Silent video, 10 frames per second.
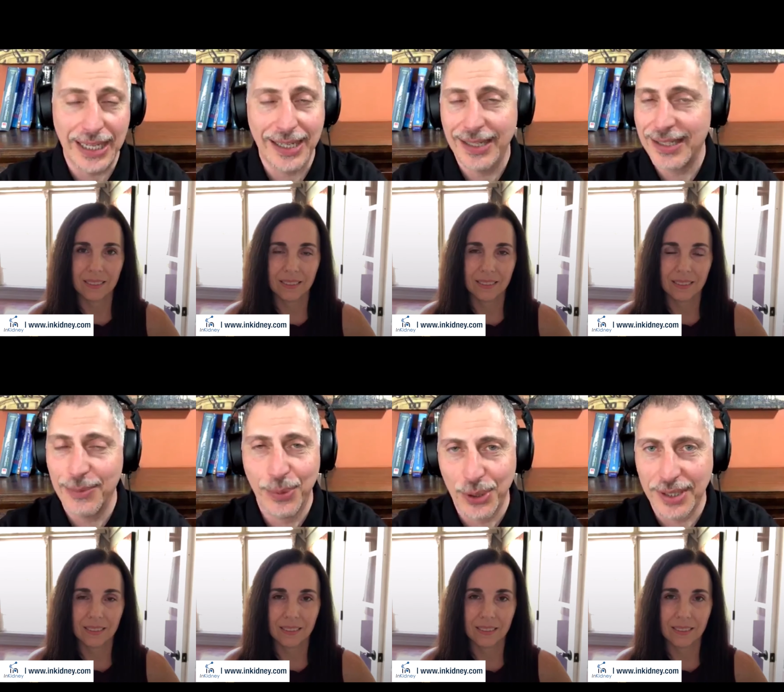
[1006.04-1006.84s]
Speaker 1: also
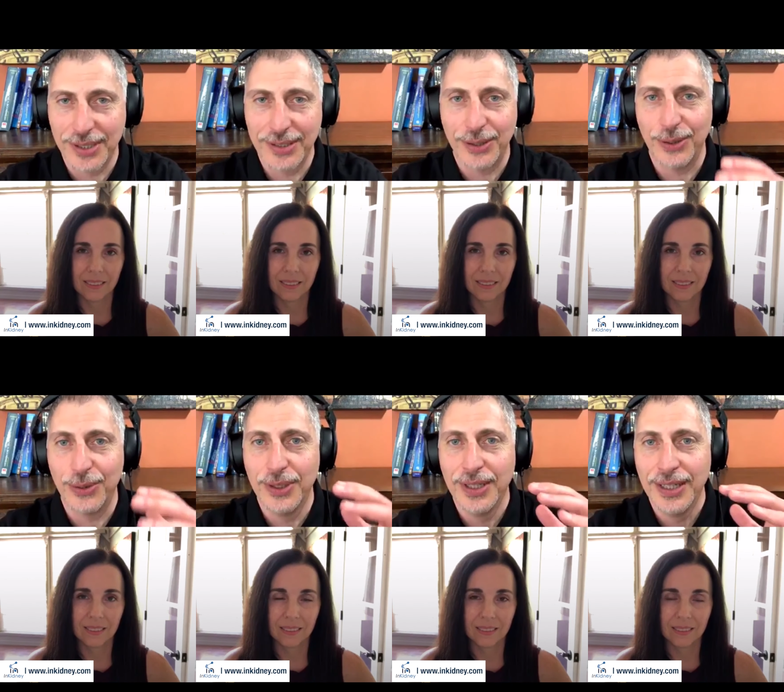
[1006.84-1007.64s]
so really
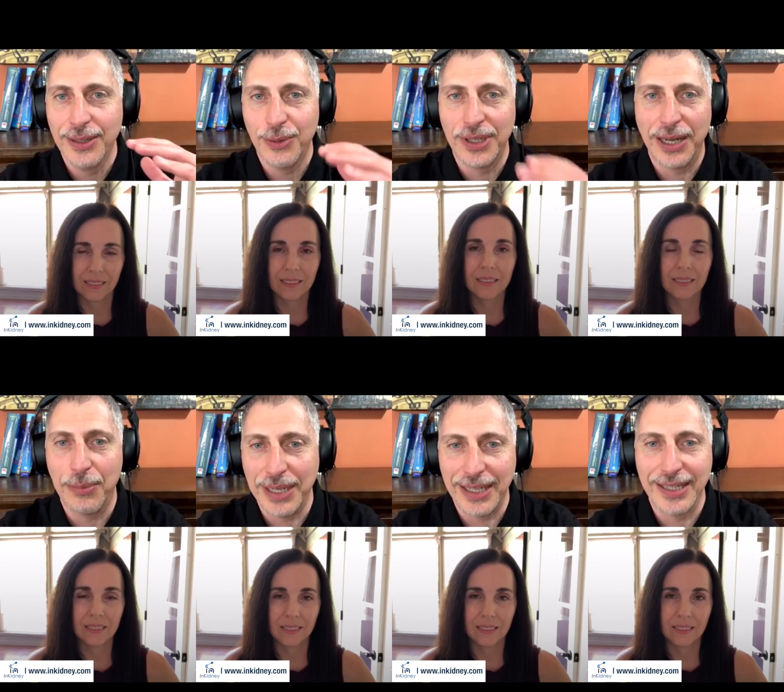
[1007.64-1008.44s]
it's important
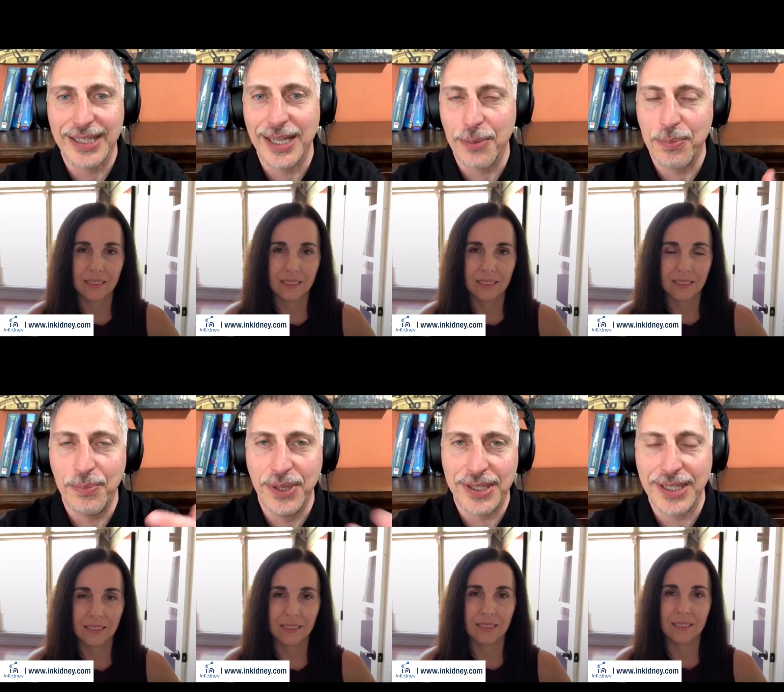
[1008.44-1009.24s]
to we're
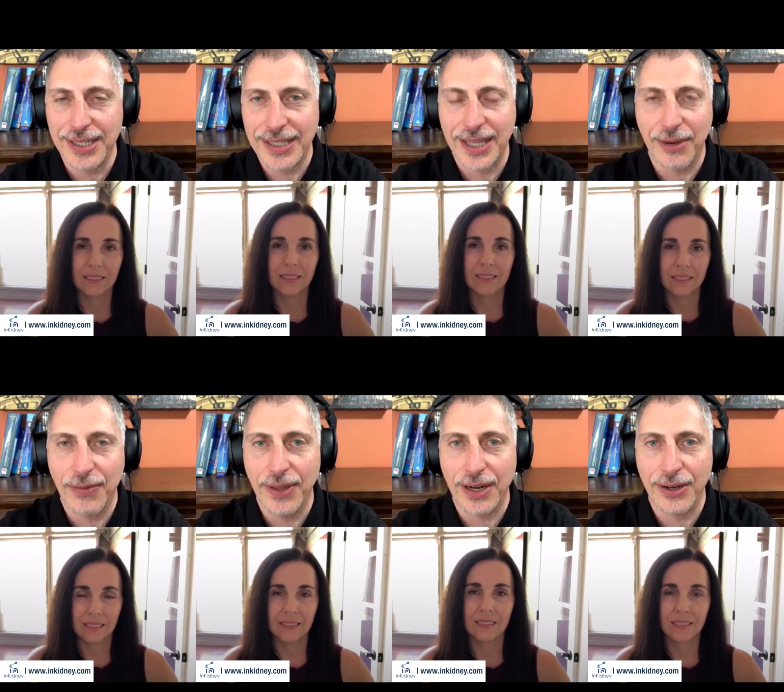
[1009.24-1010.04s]
not making this up
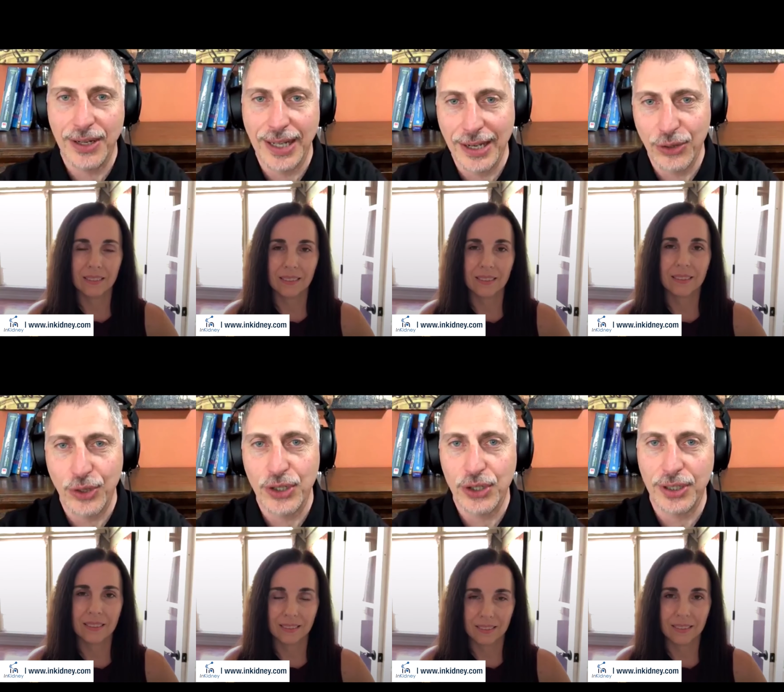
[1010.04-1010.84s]
this is
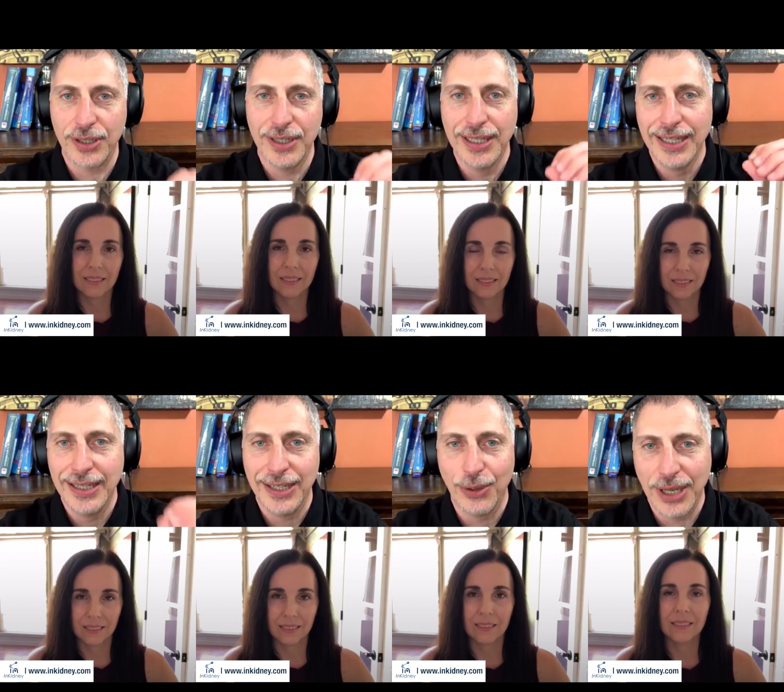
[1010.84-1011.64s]
stuff that are in the
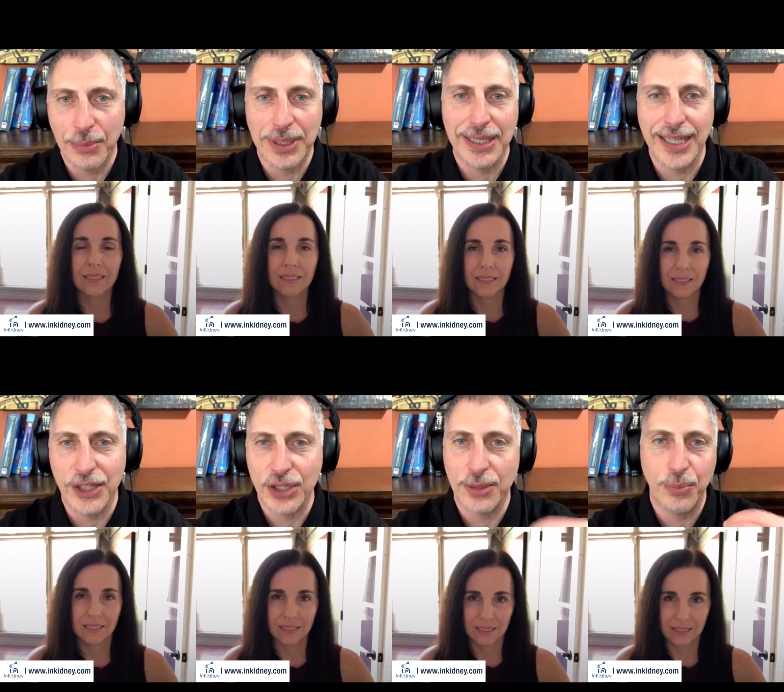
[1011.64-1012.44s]
literature
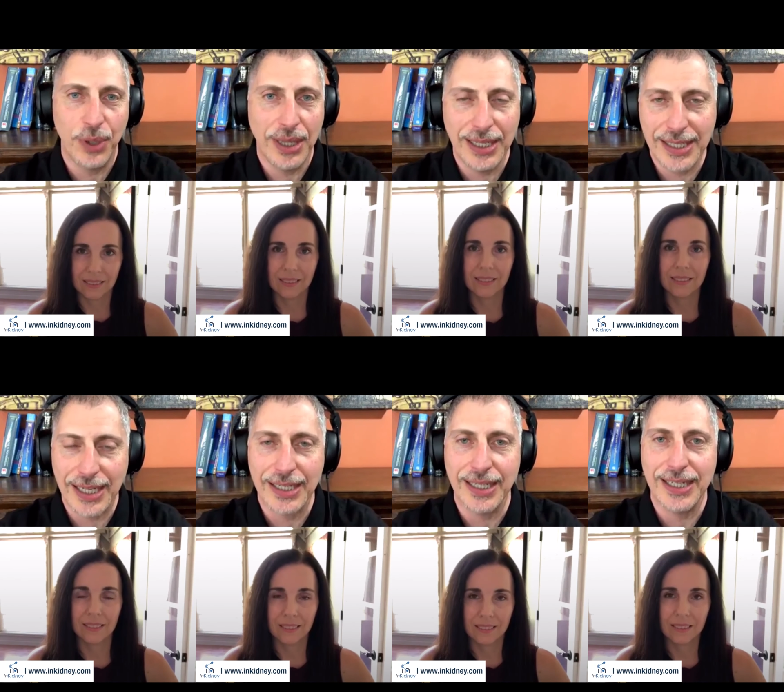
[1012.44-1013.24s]
yoga and
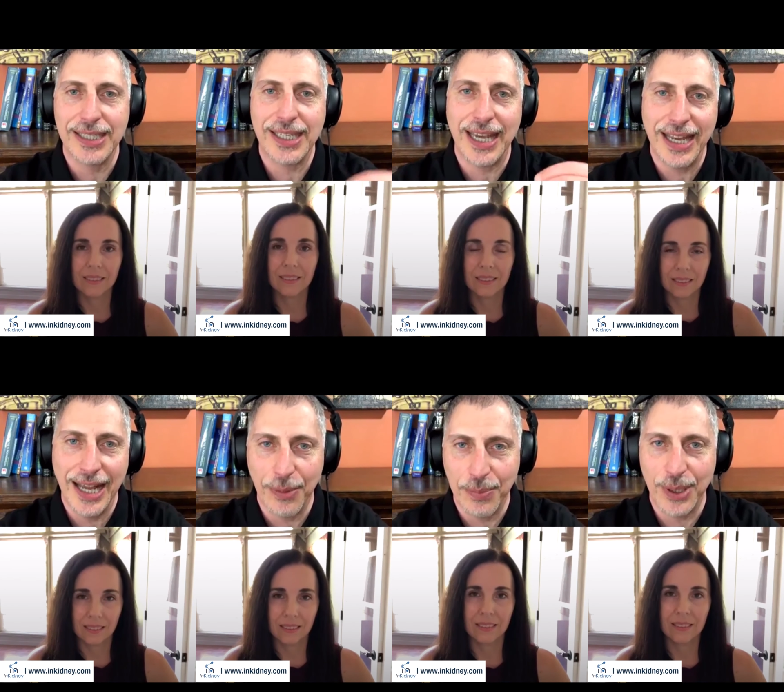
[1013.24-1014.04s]
meditation breathing
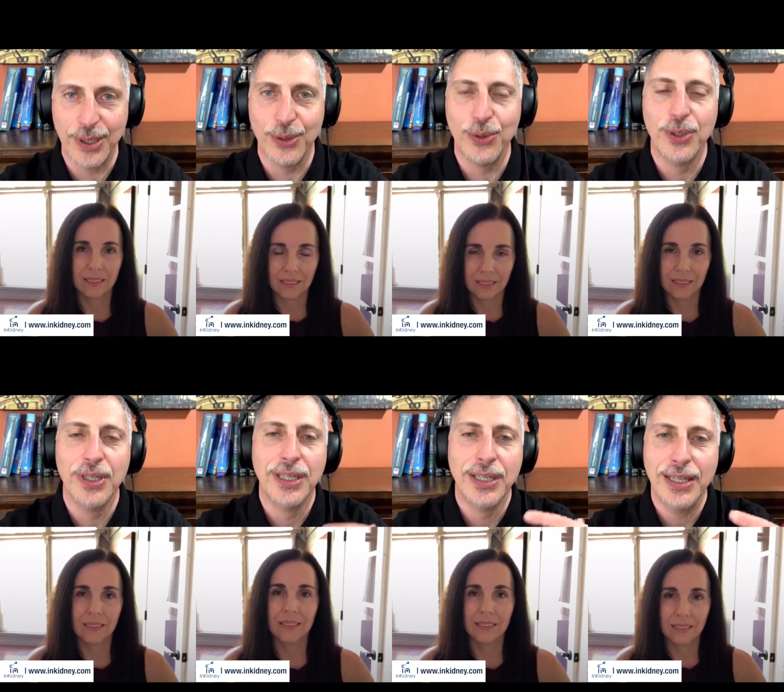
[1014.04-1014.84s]
techniques can
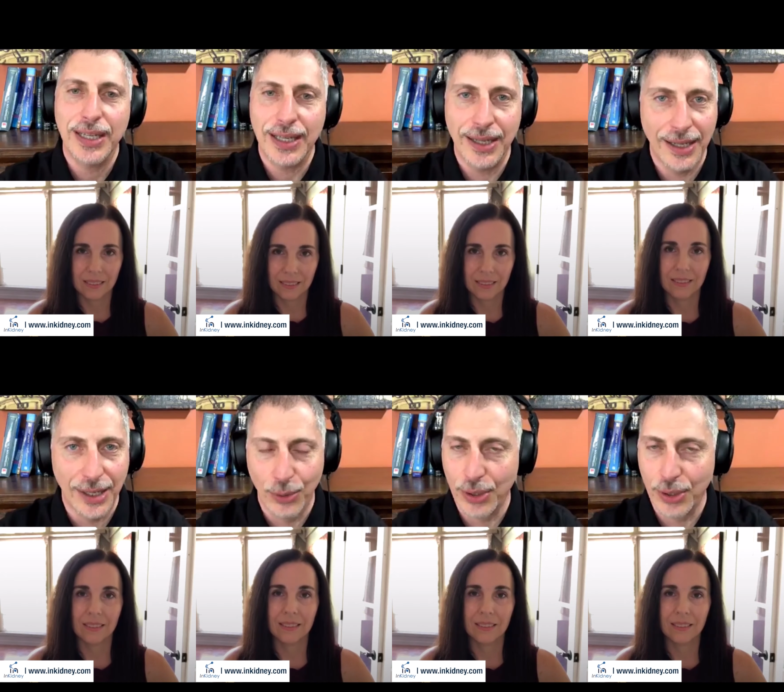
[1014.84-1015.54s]
help you